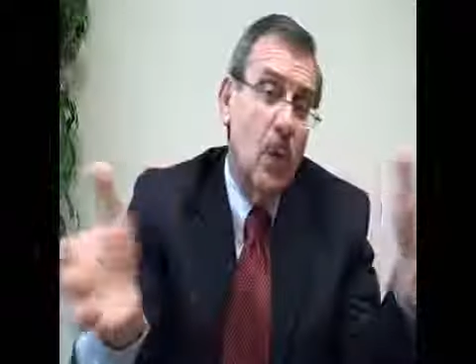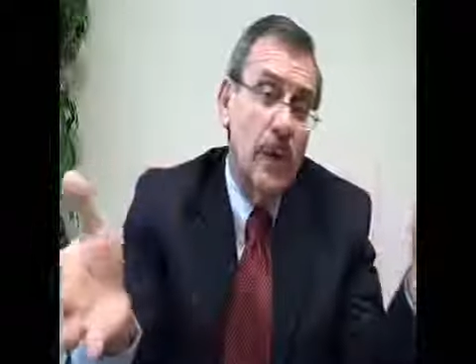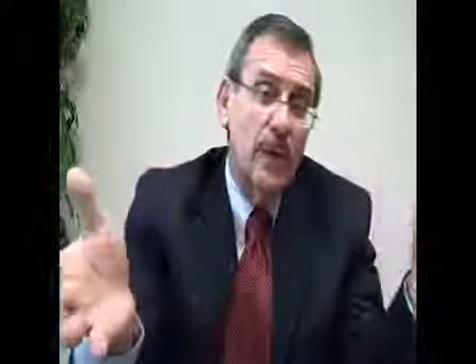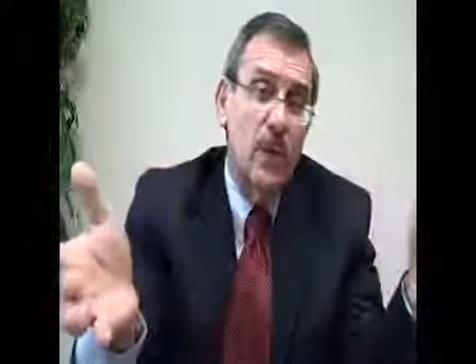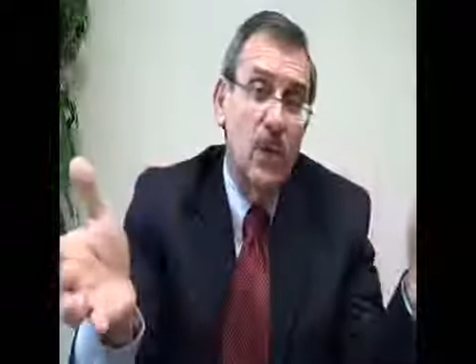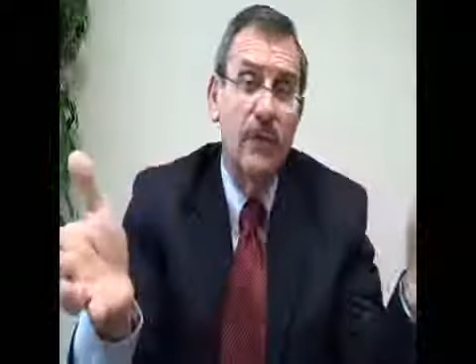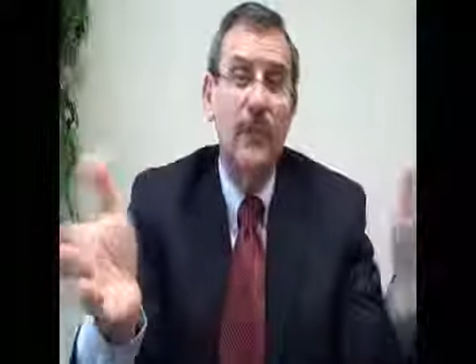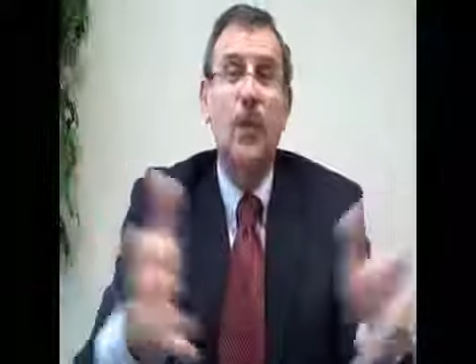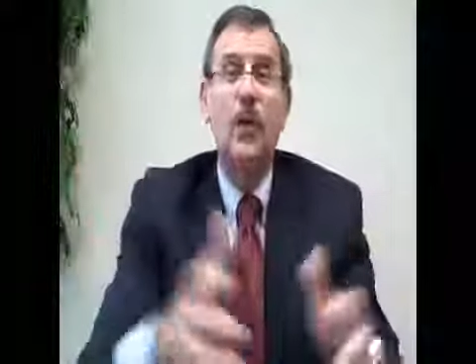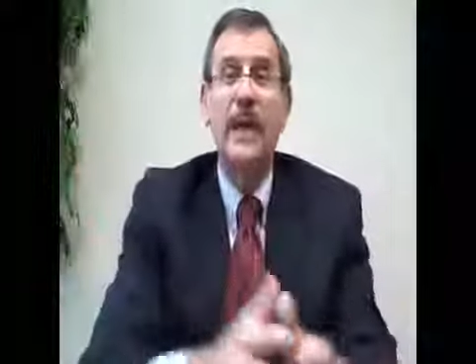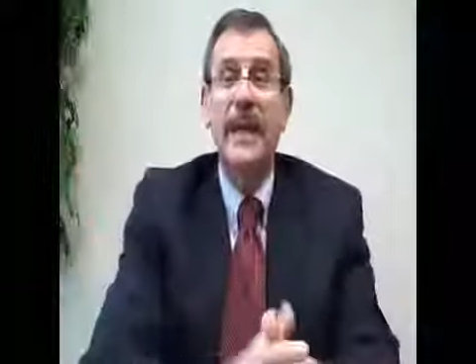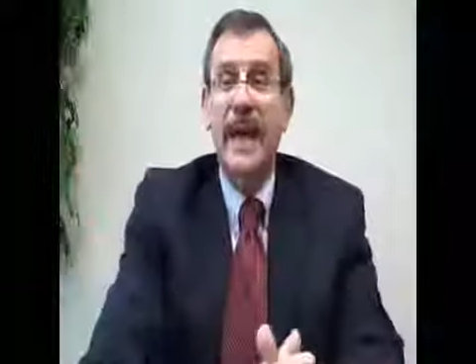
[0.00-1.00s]
or to
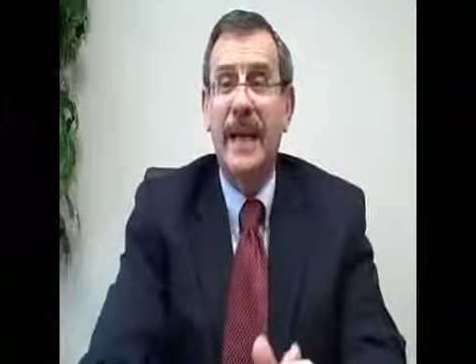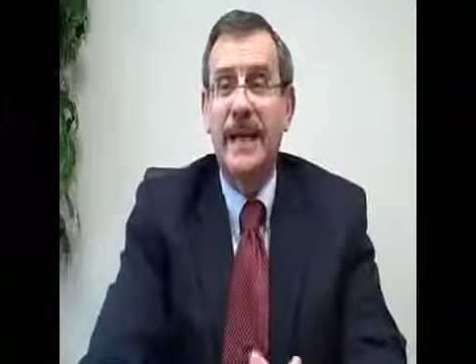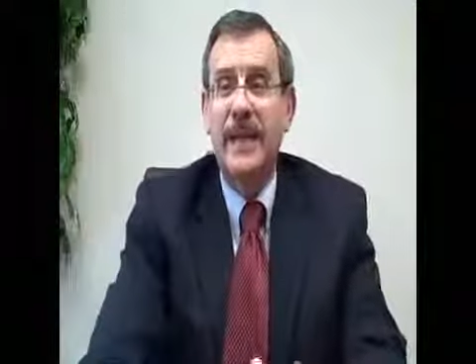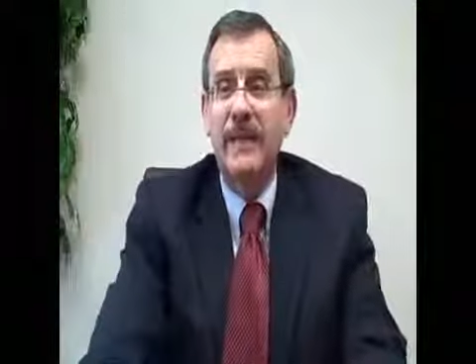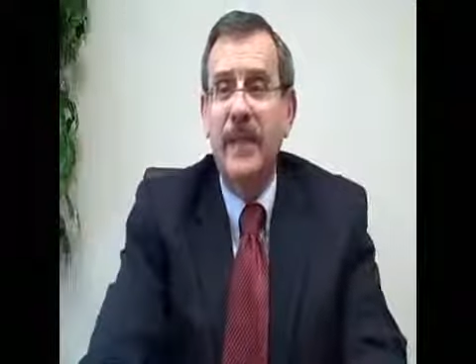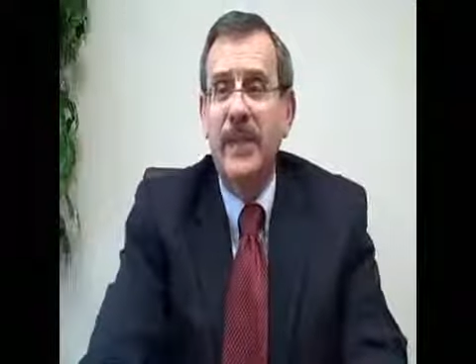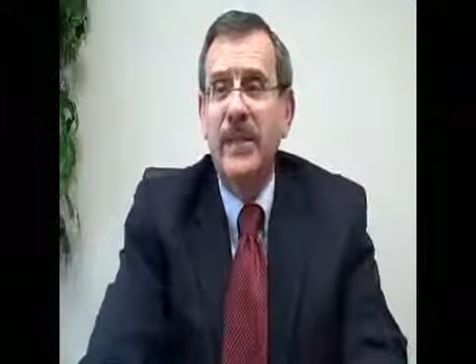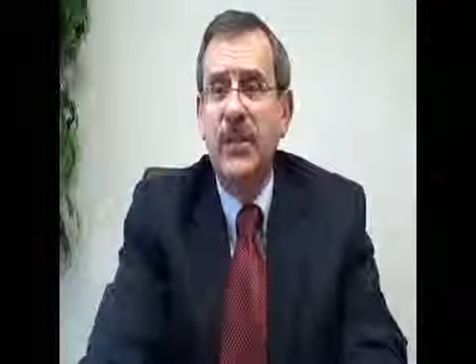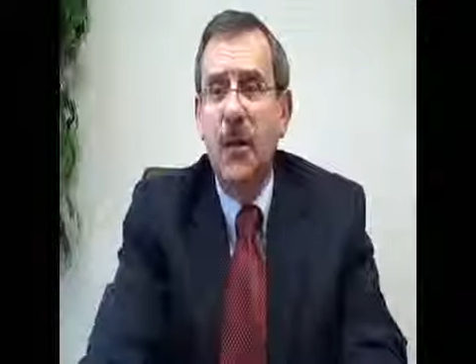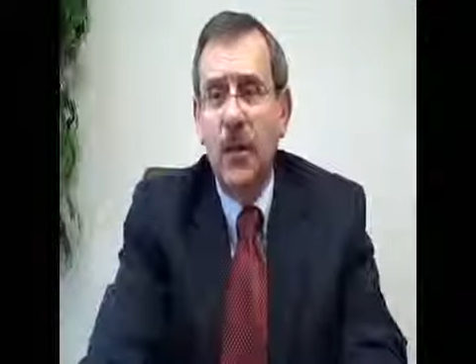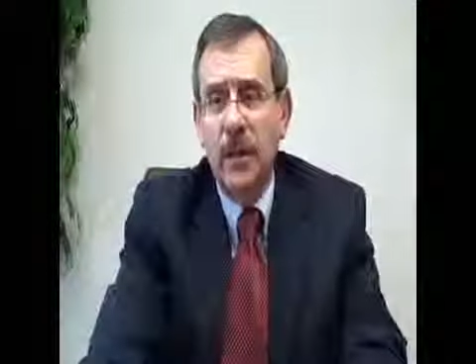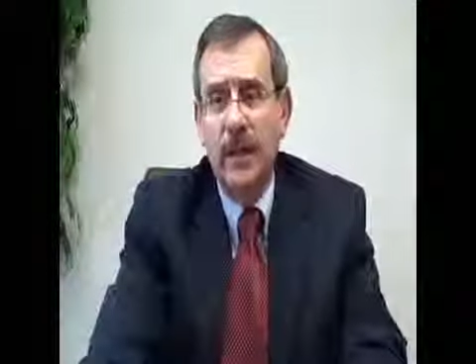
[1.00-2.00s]
avoid
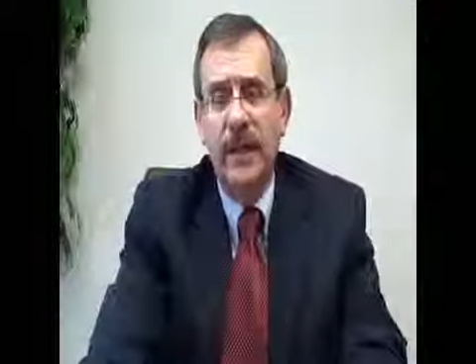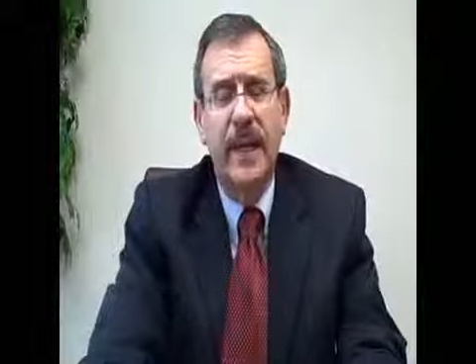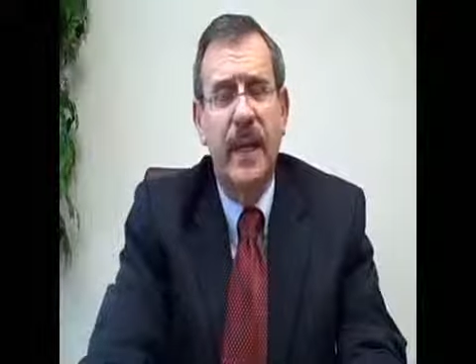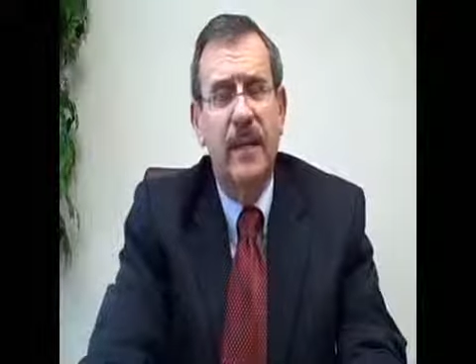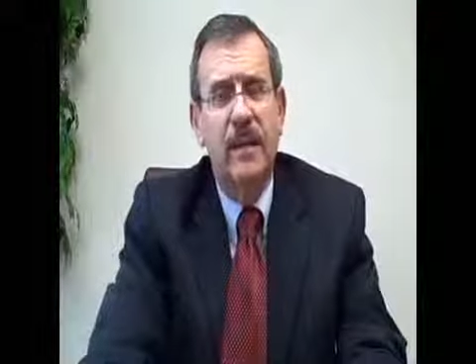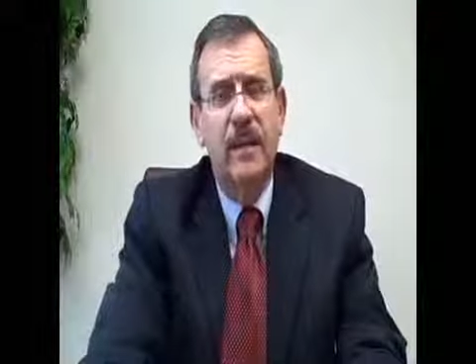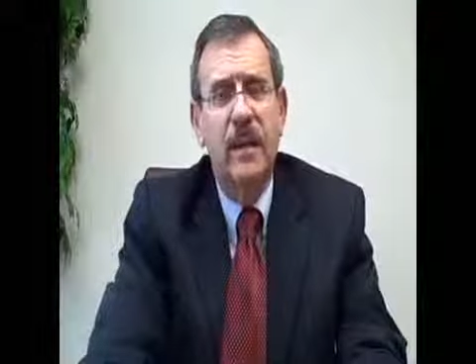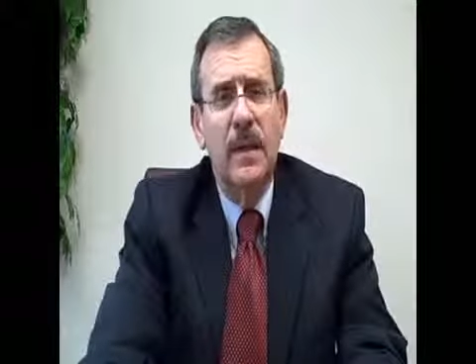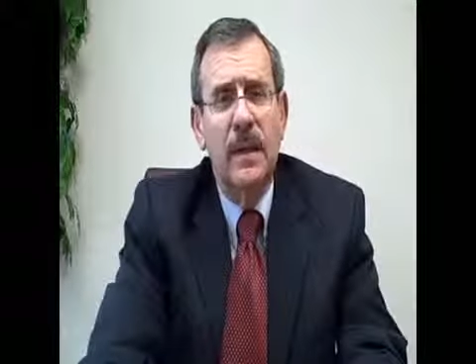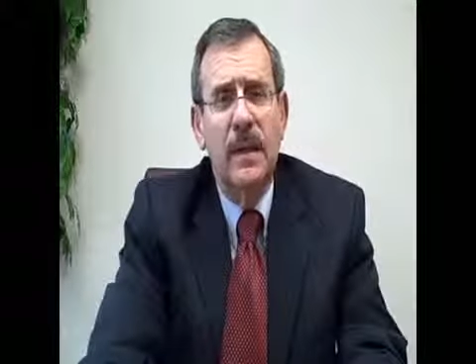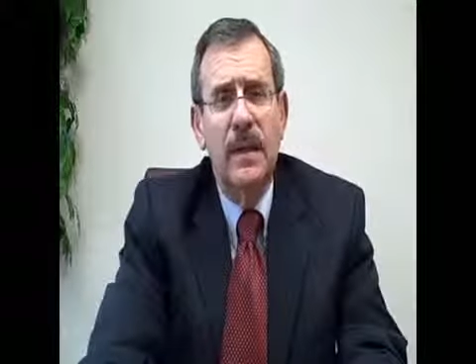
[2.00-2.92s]
activities altogether.